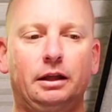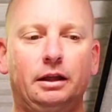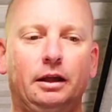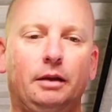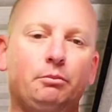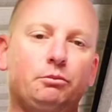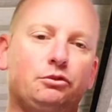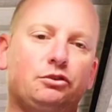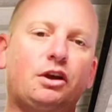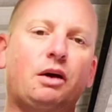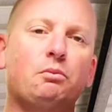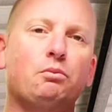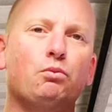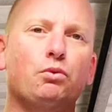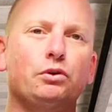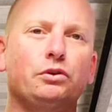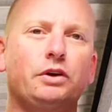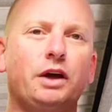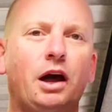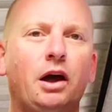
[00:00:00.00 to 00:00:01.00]
Some would
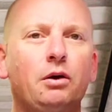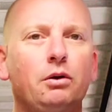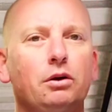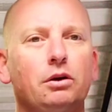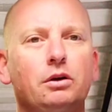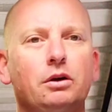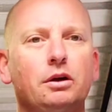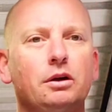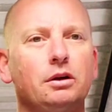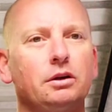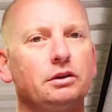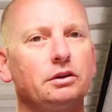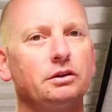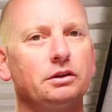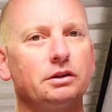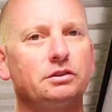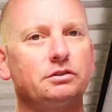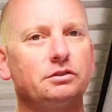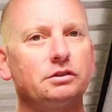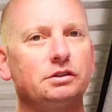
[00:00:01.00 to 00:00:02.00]
go
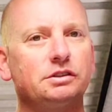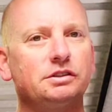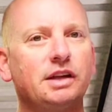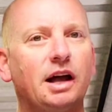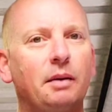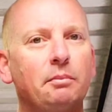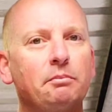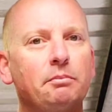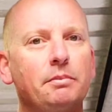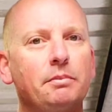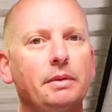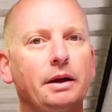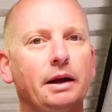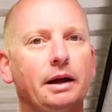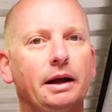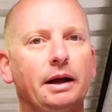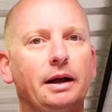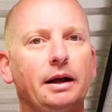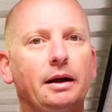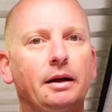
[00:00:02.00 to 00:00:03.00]
sub
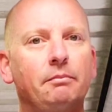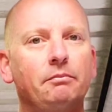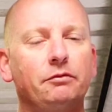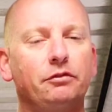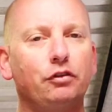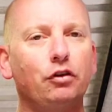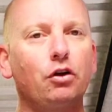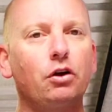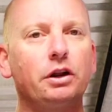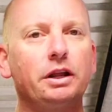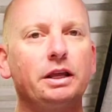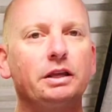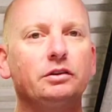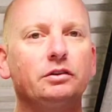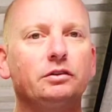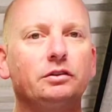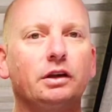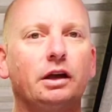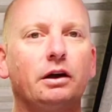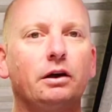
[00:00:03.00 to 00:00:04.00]
30s,
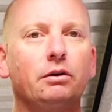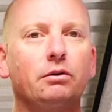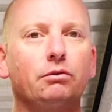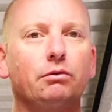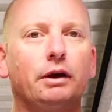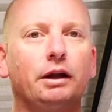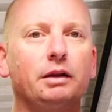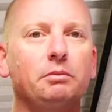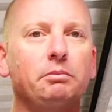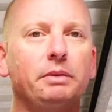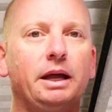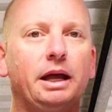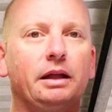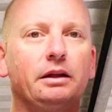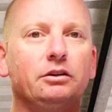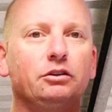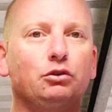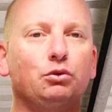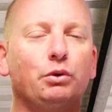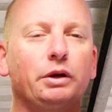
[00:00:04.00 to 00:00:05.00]
so around about
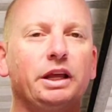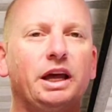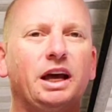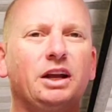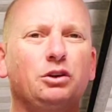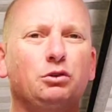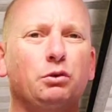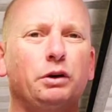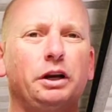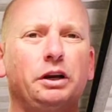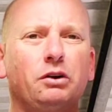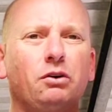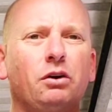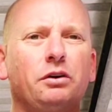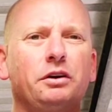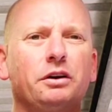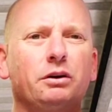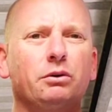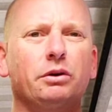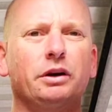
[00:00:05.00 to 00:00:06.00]
28, 29
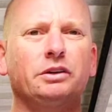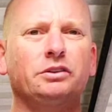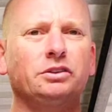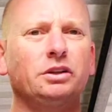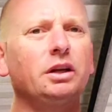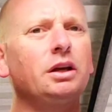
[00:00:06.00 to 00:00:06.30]
degrees.